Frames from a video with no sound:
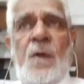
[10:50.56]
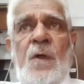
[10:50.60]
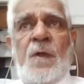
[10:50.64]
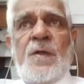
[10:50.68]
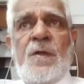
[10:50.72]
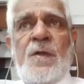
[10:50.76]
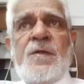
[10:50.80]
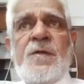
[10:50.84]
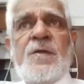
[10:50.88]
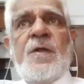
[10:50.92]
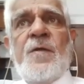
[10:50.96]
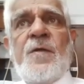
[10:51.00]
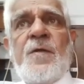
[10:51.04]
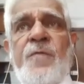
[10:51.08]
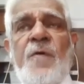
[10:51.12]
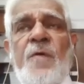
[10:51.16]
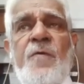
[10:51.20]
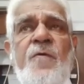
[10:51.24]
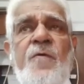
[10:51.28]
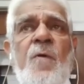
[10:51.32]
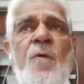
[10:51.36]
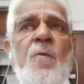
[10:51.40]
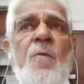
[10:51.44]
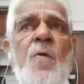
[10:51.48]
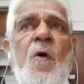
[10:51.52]
It's
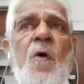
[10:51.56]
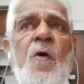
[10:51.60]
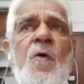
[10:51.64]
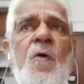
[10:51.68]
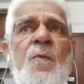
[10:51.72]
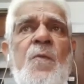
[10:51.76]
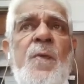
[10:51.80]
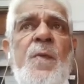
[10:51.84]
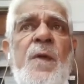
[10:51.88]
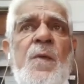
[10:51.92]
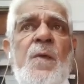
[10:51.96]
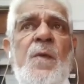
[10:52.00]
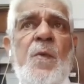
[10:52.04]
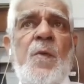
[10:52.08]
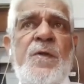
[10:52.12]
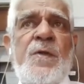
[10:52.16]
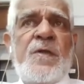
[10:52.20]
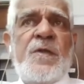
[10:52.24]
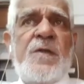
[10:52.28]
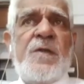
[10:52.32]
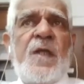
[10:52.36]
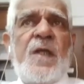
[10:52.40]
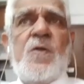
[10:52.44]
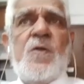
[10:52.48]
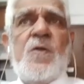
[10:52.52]
different from hornbeam, which
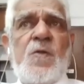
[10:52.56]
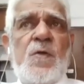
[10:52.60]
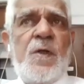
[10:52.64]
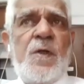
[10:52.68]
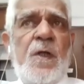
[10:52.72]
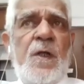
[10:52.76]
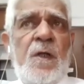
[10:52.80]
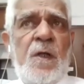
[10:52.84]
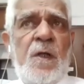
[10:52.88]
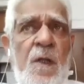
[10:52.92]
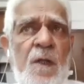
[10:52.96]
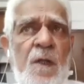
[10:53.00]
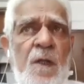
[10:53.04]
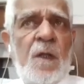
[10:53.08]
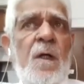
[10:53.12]
is actually